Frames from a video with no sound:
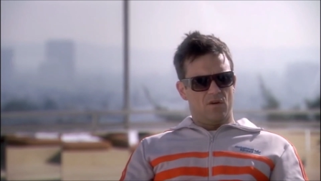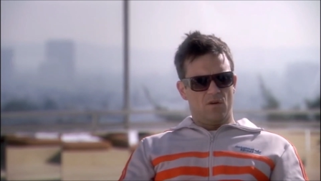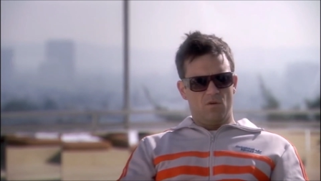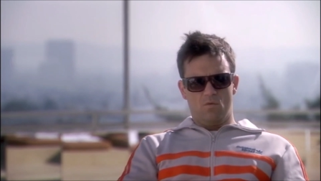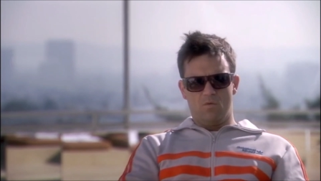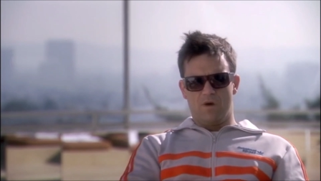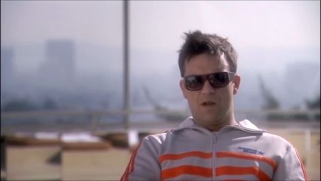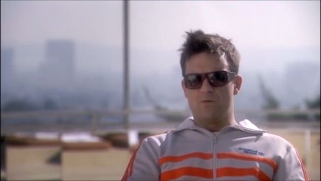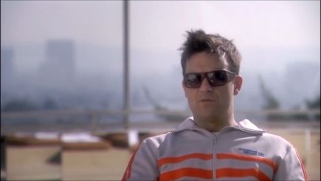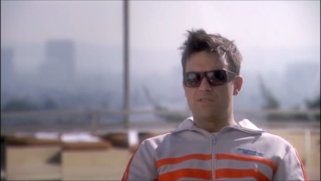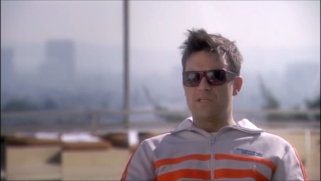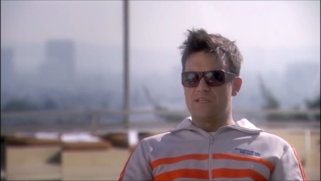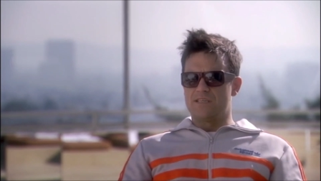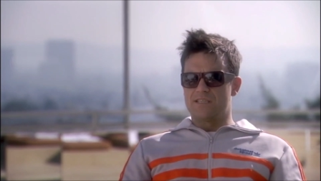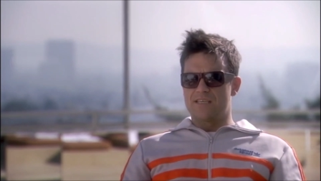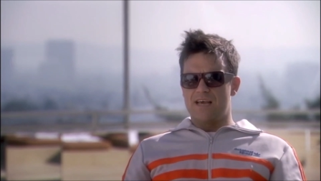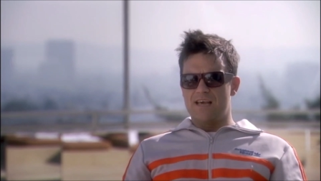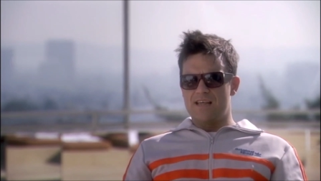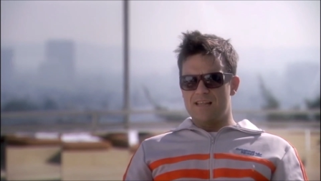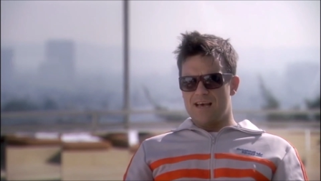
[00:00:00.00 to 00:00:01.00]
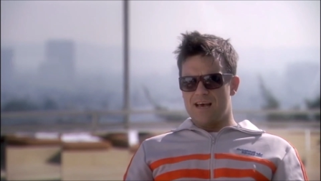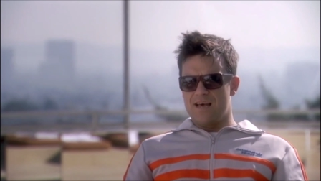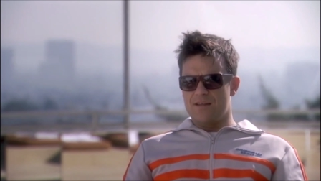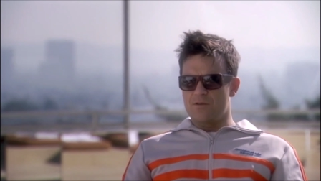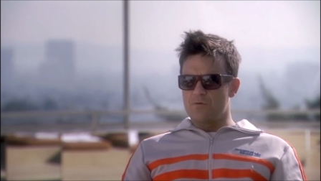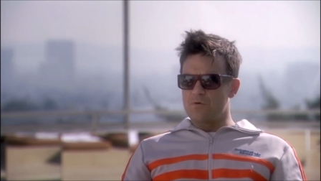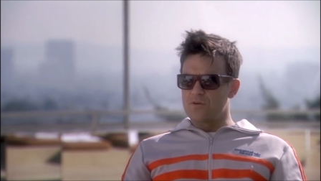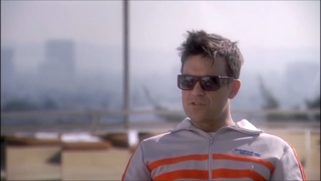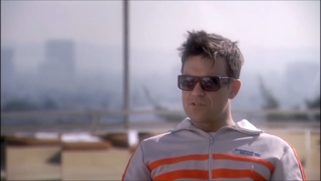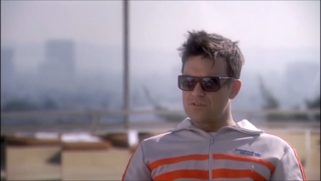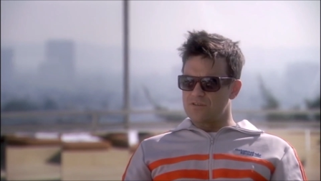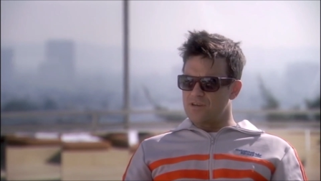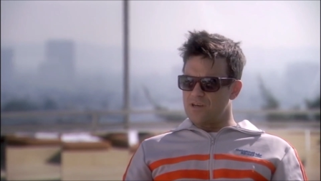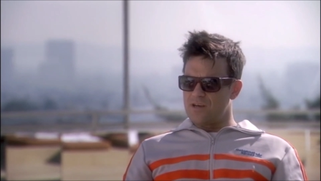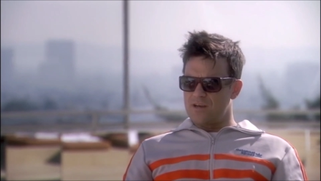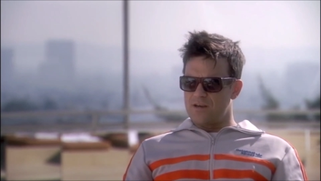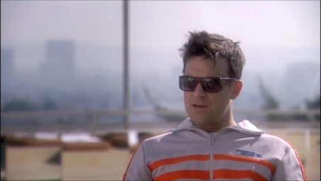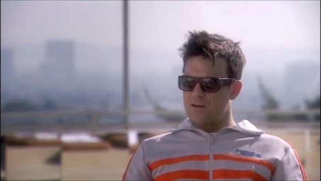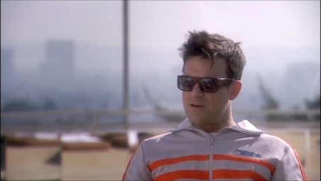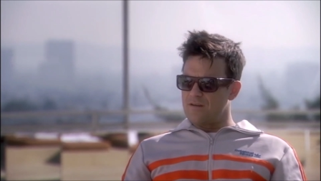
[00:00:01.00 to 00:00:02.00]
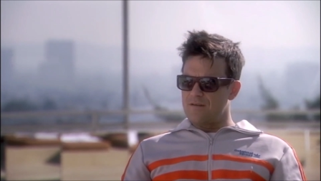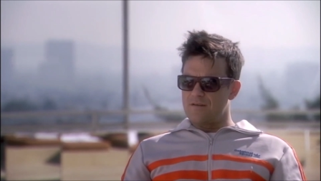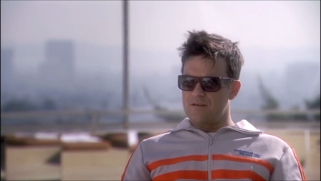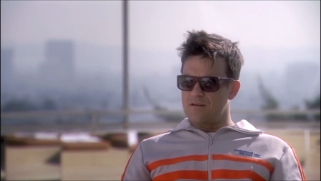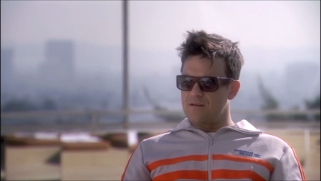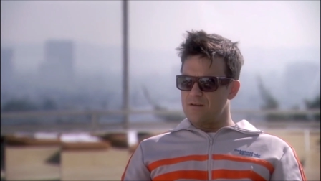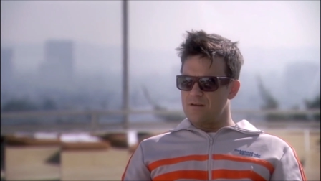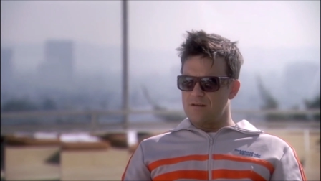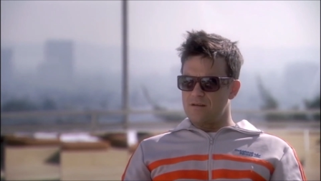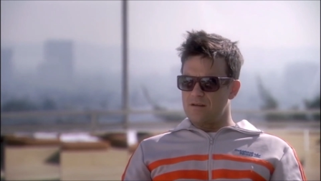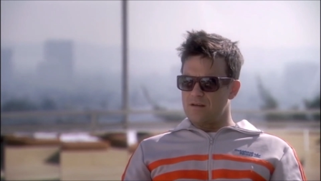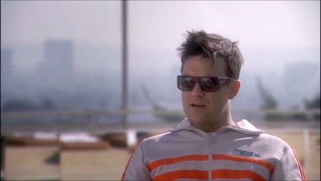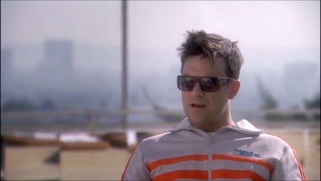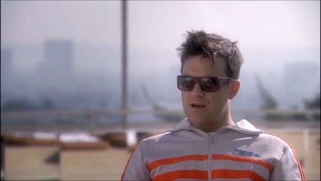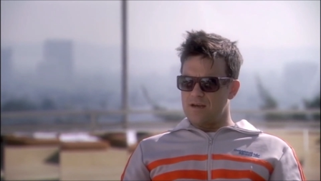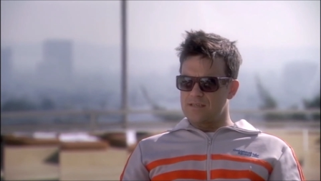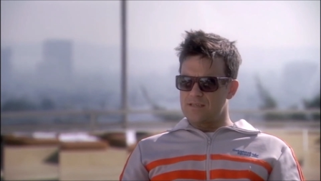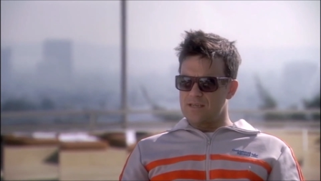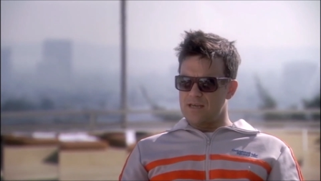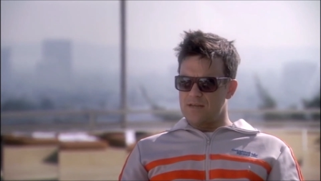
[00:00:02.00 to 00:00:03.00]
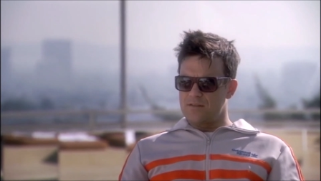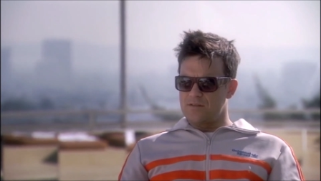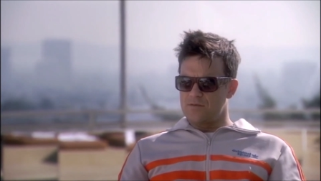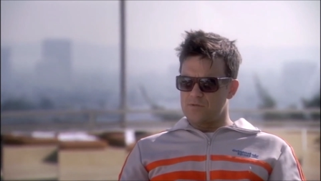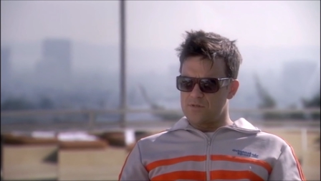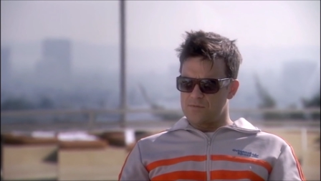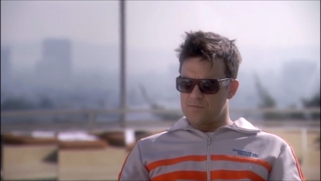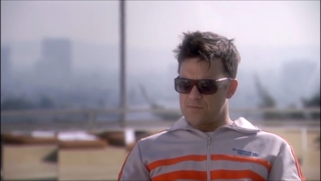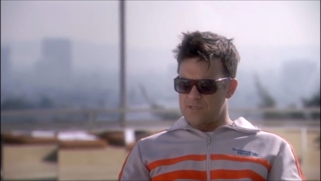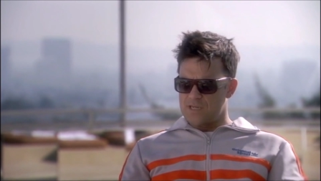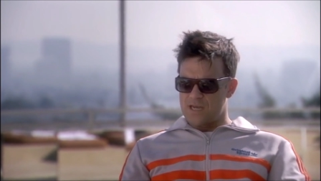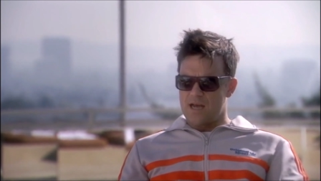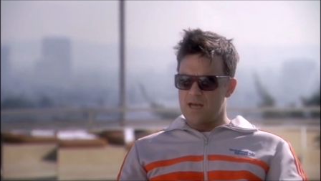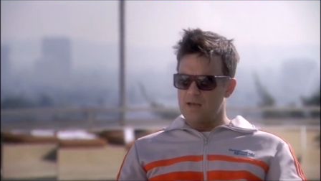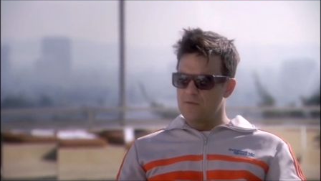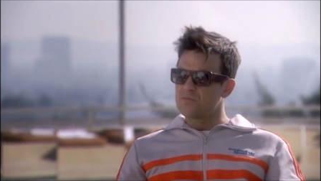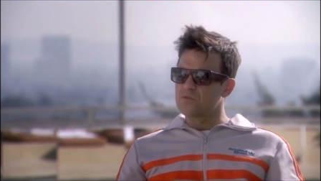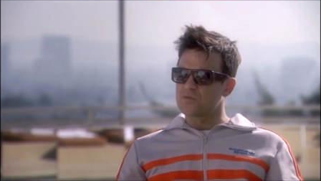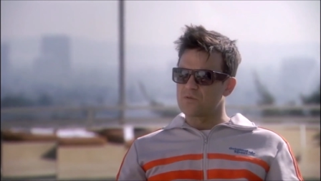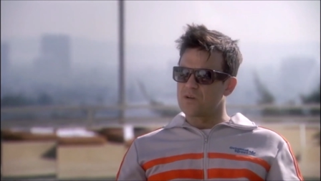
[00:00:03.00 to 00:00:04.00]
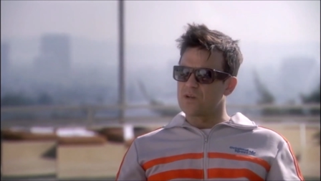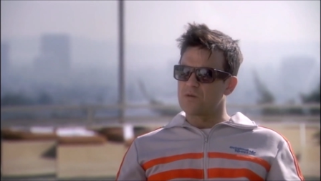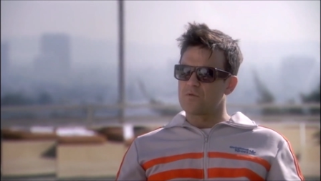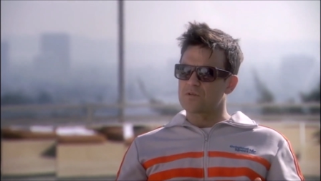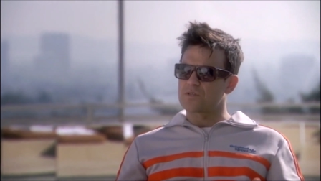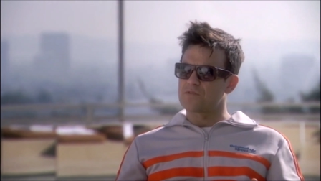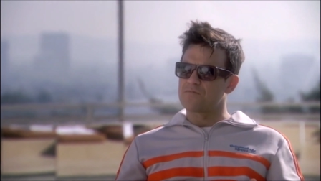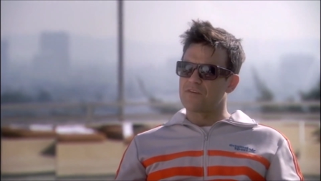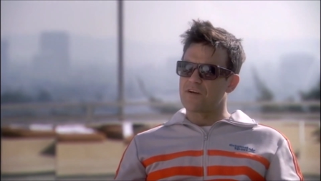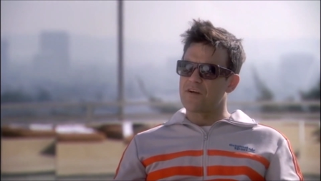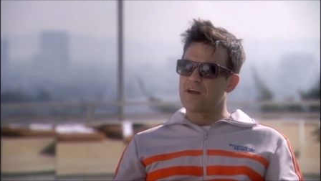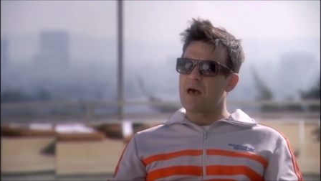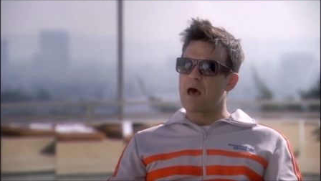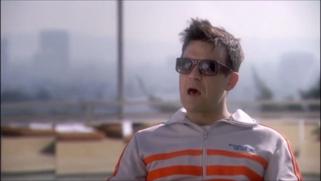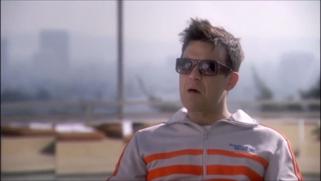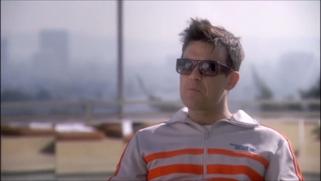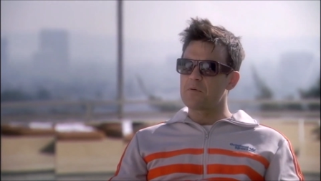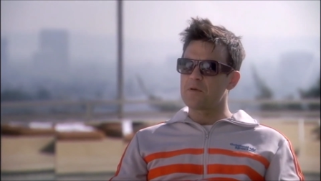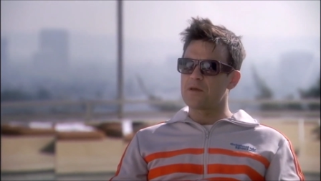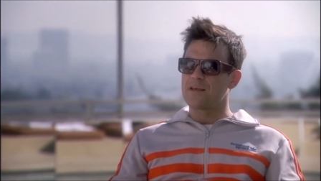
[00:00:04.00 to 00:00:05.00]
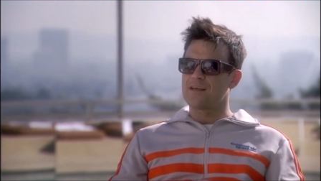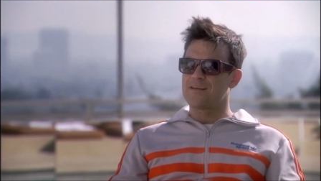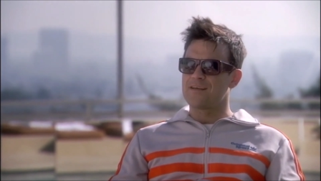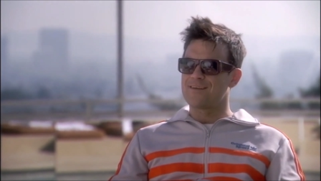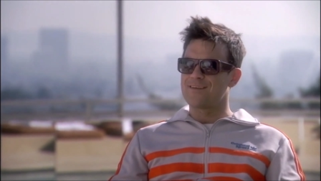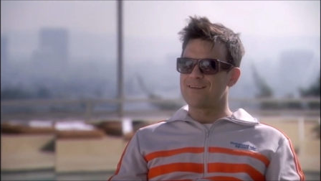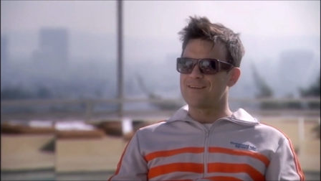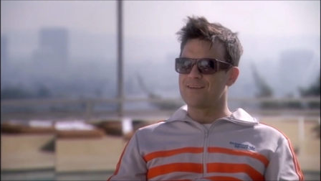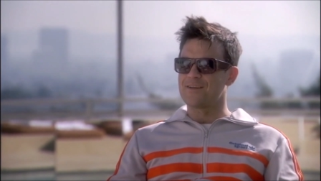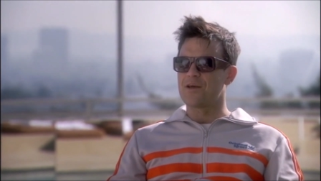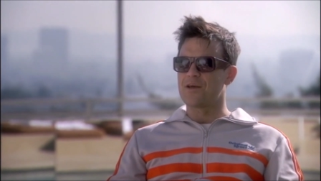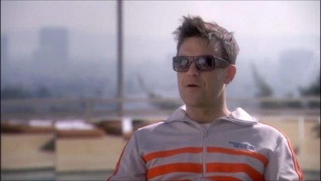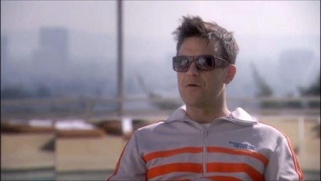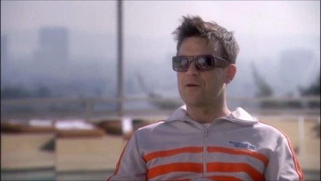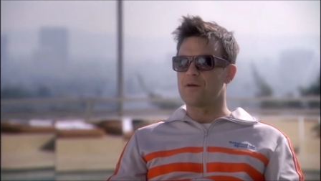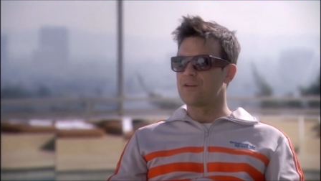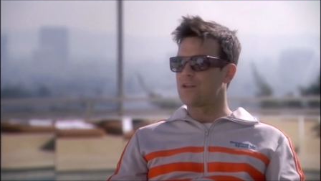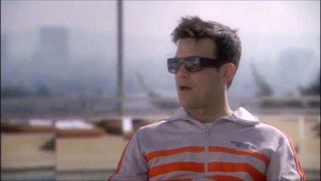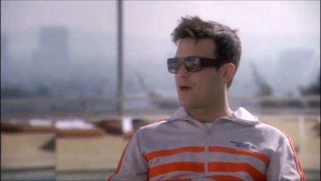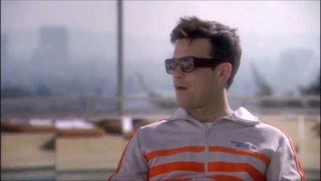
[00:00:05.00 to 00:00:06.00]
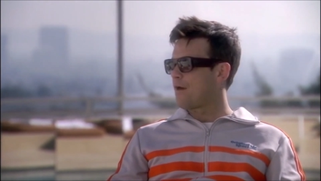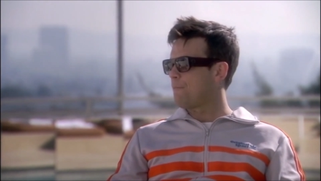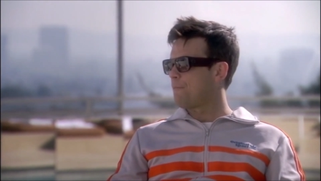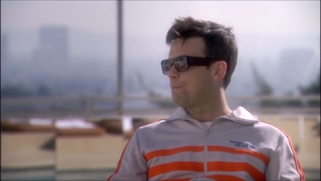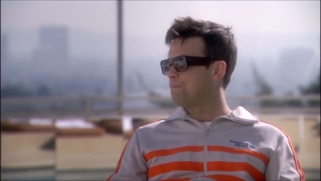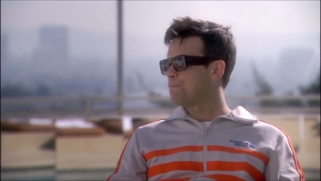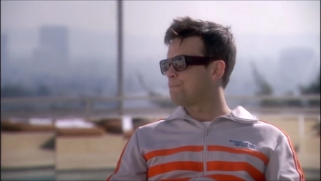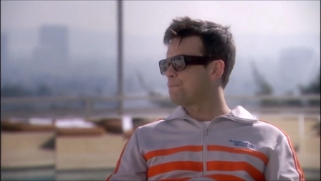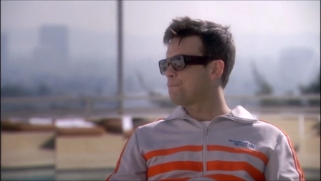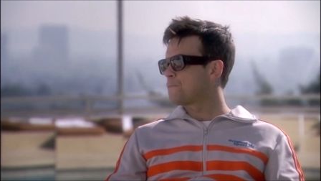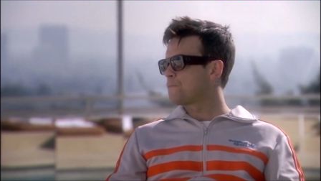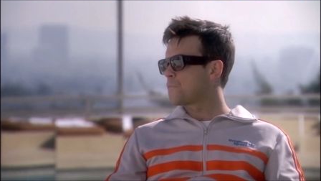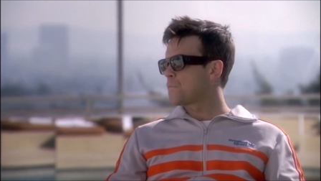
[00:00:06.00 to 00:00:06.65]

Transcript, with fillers: While I was in Take That, there wasn't, uh, I, uh, there was times when I wasn't very happy, you know, and um,